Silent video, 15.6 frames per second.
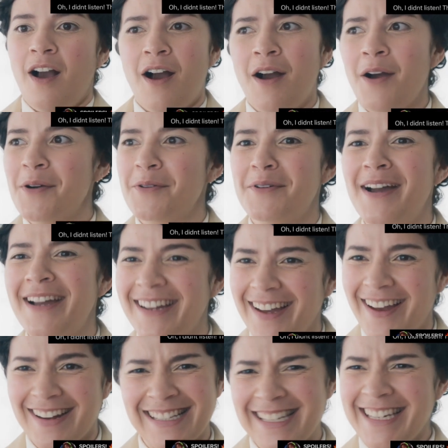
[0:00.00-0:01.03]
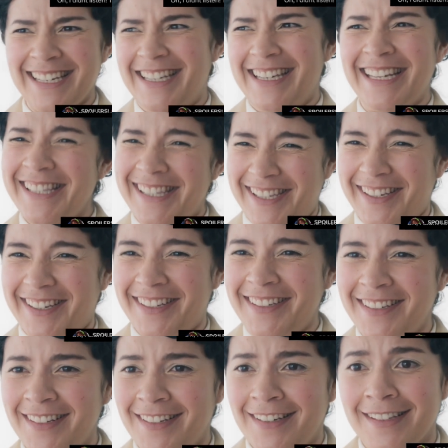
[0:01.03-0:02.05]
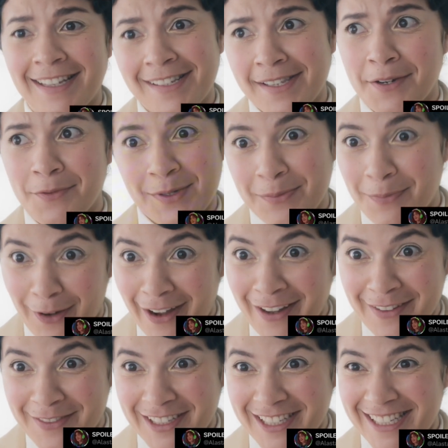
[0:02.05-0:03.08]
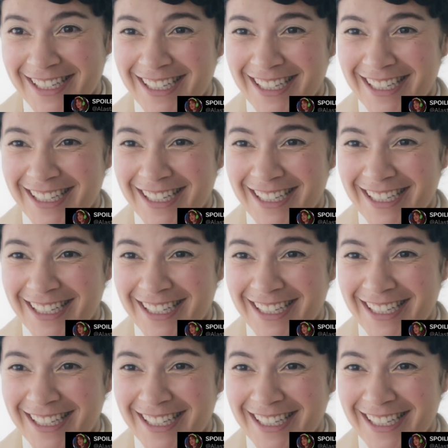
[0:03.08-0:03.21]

Oh, I didn't listen. They said it was private.